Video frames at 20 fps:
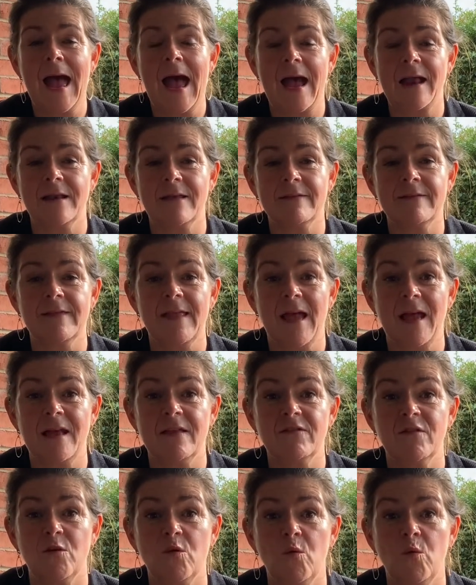and it's there
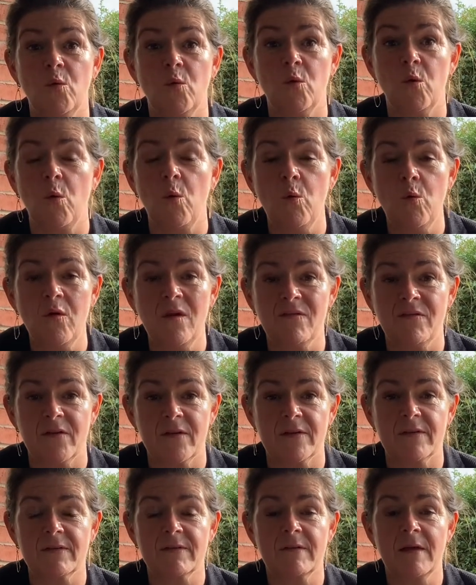to call all of
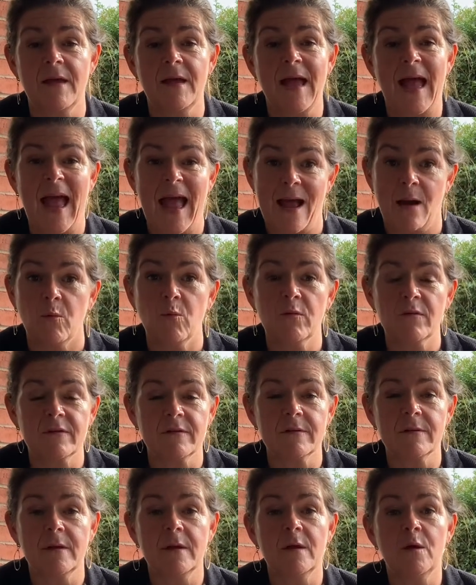us out